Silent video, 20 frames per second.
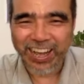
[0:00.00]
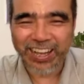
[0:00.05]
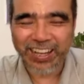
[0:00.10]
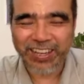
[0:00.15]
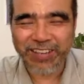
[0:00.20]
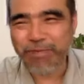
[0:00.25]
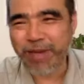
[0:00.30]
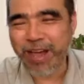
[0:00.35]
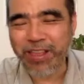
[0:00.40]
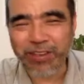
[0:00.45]

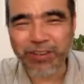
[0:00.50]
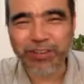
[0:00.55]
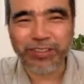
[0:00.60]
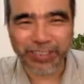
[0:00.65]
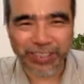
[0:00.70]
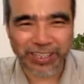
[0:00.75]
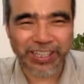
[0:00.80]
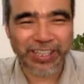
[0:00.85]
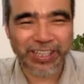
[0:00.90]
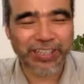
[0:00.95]

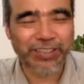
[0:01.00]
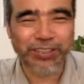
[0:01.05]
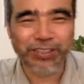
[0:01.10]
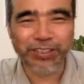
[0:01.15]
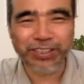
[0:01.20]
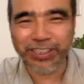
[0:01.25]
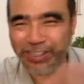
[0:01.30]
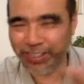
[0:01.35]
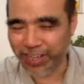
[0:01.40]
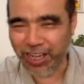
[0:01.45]
Metal,
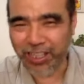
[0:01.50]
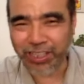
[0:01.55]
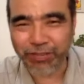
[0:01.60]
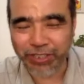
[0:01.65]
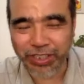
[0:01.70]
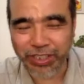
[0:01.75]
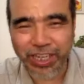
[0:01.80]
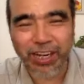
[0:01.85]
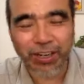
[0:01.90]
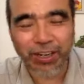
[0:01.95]
lots of
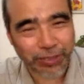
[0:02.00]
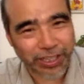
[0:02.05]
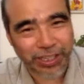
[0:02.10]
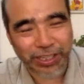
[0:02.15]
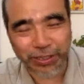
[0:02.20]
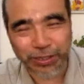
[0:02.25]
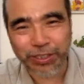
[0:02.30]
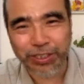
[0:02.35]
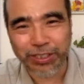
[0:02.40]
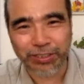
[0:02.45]
cello, they
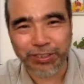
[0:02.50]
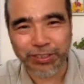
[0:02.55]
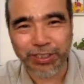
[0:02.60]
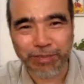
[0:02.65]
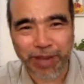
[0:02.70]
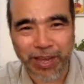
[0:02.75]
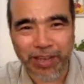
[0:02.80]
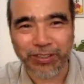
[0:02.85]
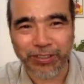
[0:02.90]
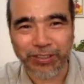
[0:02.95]
use those
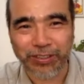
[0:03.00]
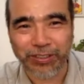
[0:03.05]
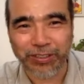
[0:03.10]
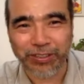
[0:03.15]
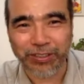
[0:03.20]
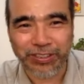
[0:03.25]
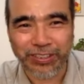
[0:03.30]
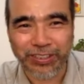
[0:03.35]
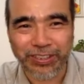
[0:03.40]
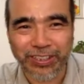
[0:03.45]
metals.
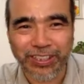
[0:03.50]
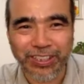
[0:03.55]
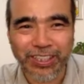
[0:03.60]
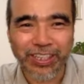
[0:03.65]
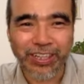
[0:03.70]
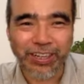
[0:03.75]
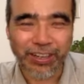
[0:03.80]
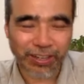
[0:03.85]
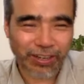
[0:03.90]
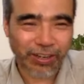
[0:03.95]

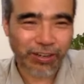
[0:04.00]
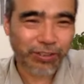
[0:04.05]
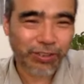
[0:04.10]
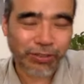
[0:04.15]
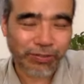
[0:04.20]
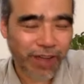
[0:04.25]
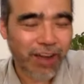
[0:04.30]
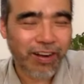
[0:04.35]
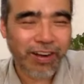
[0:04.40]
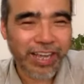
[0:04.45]
Also,
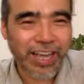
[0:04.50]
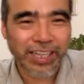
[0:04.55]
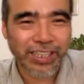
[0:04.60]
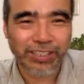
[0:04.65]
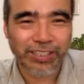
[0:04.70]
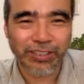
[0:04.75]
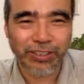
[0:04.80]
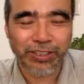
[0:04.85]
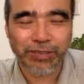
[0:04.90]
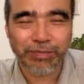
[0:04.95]
violin has
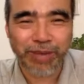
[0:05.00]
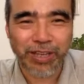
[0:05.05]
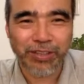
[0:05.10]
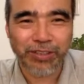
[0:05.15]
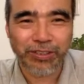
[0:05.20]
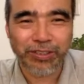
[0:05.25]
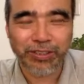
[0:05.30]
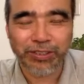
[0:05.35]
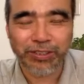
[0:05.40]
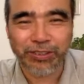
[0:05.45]
those
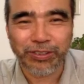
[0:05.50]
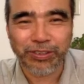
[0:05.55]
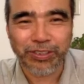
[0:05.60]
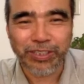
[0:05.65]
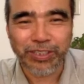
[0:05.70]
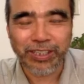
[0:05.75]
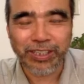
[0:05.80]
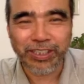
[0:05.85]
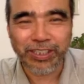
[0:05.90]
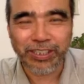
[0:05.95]
metals too,
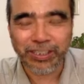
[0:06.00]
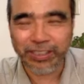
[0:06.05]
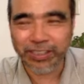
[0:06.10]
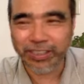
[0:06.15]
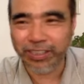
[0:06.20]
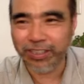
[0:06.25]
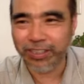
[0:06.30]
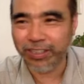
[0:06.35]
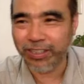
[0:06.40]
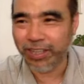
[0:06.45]
because
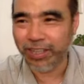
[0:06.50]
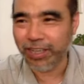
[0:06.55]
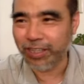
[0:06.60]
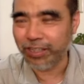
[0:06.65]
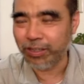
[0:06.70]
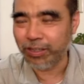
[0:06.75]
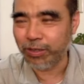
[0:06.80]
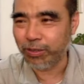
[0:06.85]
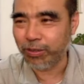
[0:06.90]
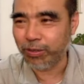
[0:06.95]
like
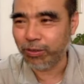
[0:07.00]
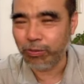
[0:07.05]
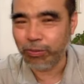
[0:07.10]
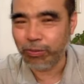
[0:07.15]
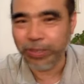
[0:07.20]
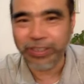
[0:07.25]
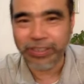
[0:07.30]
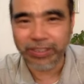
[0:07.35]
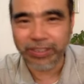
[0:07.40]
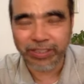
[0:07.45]

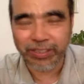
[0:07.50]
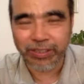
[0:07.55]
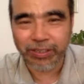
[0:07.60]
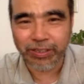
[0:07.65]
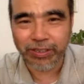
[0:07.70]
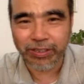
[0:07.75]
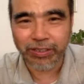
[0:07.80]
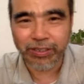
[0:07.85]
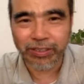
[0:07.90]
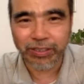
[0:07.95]
Whitner
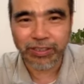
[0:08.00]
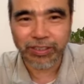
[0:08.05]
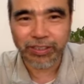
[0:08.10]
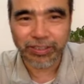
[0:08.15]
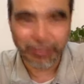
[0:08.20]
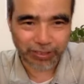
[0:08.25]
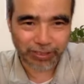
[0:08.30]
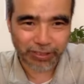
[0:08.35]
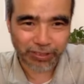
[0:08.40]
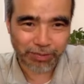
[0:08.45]

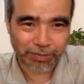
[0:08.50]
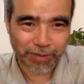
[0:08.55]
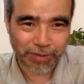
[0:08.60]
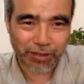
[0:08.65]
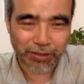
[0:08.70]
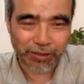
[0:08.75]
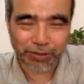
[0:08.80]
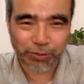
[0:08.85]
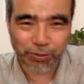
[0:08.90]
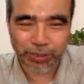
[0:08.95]
is
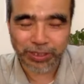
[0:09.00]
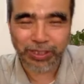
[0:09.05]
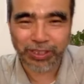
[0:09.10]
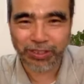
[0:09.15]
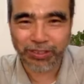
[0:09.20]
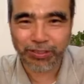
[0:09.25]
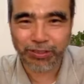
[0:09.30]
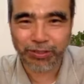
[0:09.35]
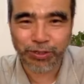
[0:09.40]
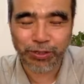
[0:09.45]
metal with a
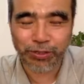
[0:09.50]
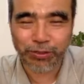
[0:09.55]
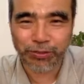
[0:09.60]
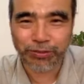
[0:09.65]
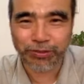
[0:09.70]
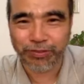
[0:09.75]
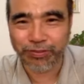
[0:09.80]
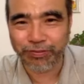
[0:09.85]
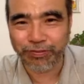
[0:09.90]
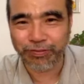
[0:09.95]

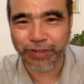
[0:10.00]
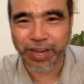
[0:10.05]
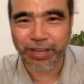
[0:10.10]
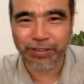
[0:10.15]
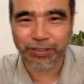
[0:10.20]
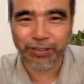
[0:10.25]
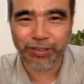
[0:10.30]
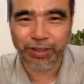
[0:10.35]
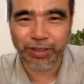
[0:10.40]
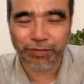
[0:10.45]

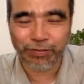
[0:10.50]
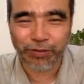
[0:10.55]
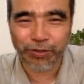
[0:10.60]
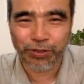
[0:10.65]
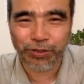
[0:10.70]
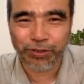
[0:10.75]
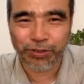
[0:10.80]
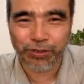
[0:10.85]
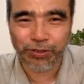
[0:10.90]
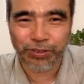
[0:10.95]
four
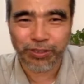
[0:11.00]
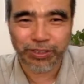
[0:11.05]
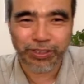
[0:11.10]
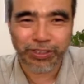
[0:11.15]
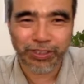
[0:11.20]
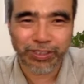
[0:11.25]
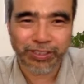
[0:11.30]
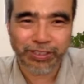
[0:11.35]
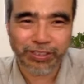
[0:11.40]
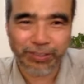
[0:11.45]

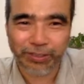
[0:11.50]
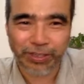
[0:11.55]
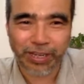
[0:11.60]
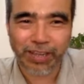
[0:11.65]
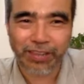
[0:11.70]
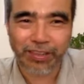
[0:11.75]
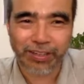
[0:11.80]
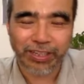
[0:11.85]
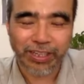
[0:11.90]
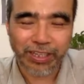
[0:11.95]
tuners
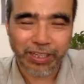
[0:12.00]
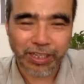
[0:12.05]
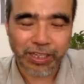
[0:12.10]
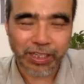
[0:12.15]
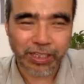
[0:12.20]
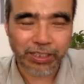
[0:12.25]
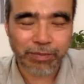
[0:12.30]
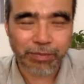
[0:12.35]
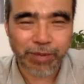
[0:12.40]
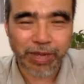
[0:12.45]
together.
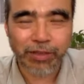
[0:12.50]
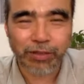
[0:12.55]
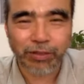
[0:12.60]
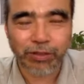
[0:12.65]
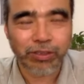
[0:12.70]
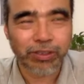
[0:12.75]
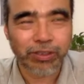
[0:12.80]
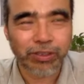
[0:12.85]
It's metal.